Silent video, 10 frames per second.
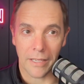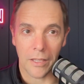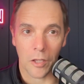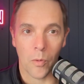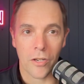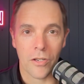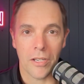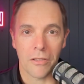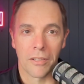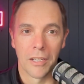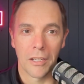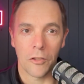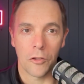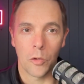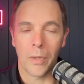And the question is,
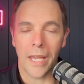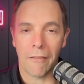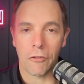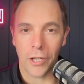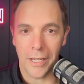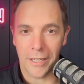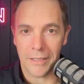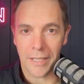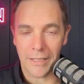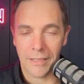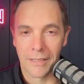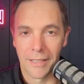do we have shared intent?